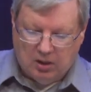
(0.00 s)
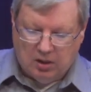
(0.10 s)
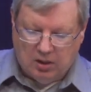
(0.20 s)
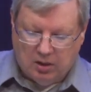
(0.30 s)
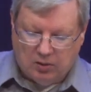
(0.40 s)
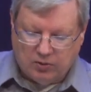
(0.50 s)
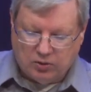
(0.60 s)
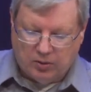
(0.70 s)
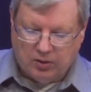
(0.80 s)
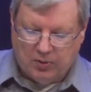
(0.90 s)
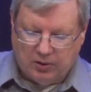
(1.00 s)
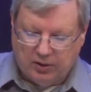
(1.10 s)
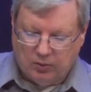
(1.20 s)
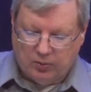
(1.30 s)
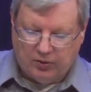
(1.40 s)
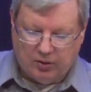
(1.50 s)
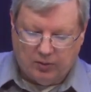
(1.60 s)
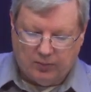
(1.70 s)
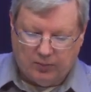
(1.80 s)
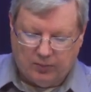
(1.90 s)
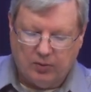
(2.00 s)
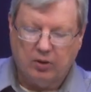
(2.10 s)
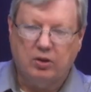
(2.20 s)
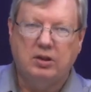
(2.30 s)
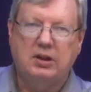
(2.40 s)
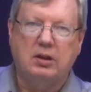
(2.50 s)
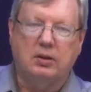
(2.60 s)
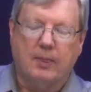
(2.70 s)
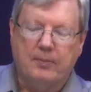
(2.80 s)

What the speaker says: that restoring the building was a good deal.